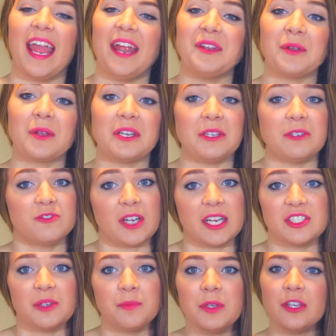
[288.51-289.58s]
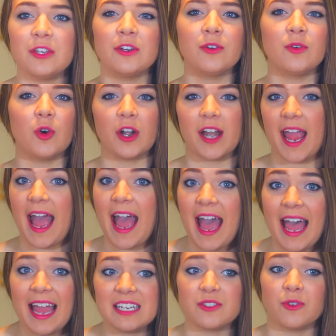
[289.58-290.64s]
And you can use dry shampoo or a
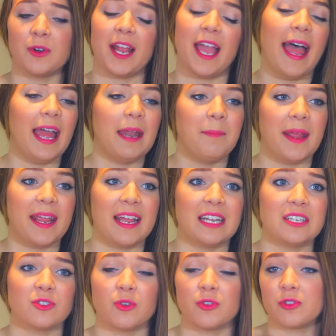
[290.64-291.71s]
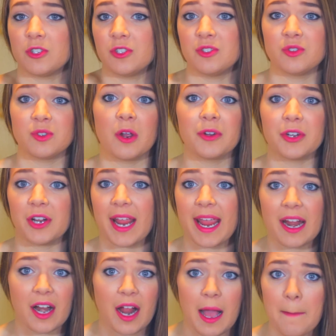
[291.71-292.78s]
hat or a headband or just throw your hair